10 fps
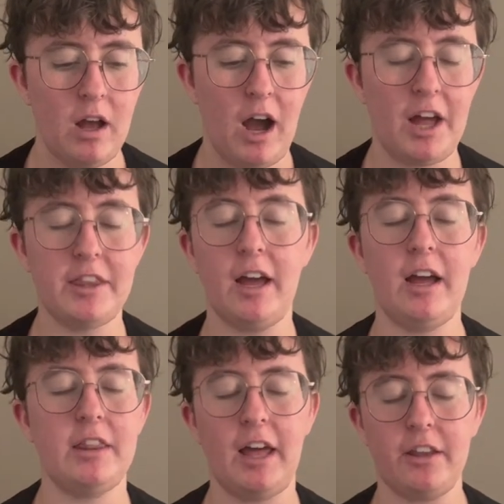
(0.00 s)

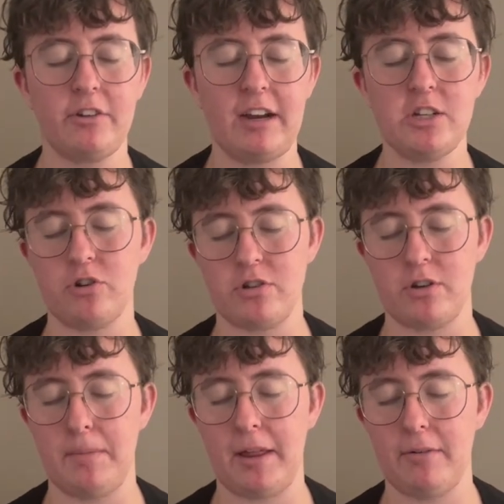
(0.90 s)
Another great short
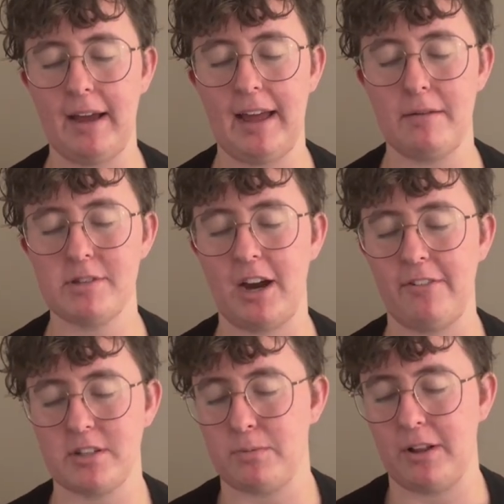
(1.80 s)
story, by the way. I'm sorry
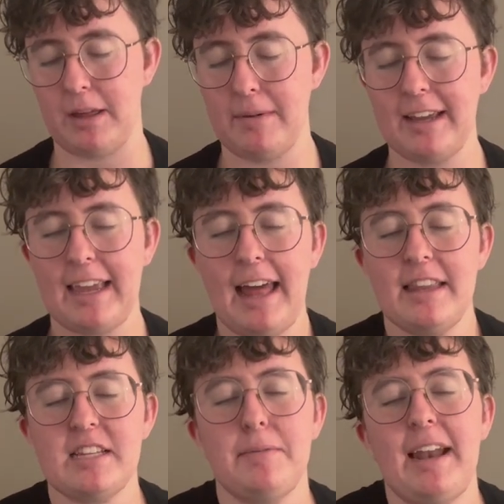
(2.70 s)
for spoiling it, but again,
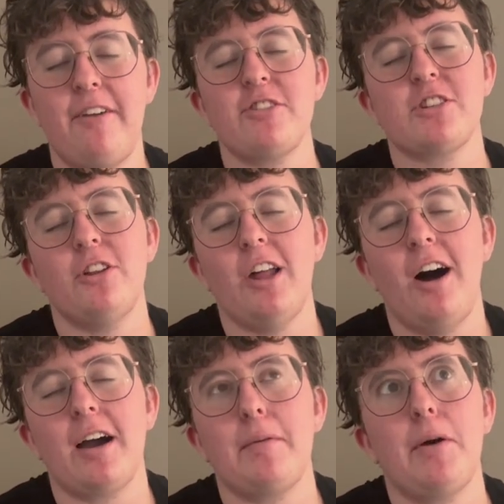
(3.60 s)
these have been out for so
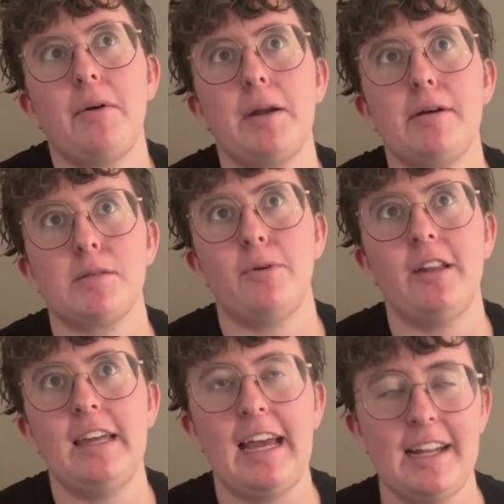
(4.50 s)
long, I'm not worried about
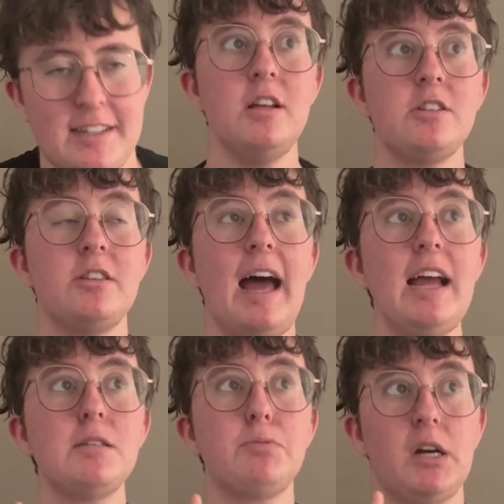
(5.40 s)
spoiling it. So
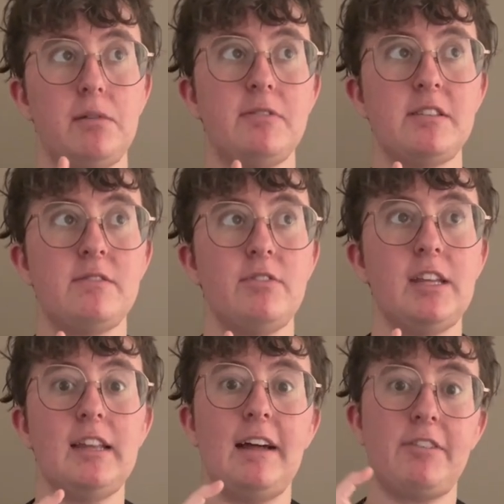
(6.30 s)
that is
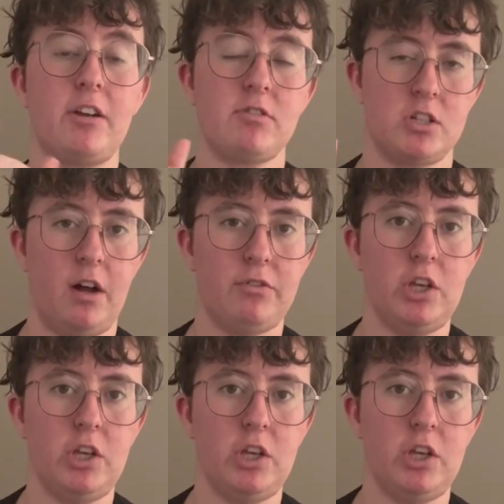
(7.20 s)
purposefully left unresolved.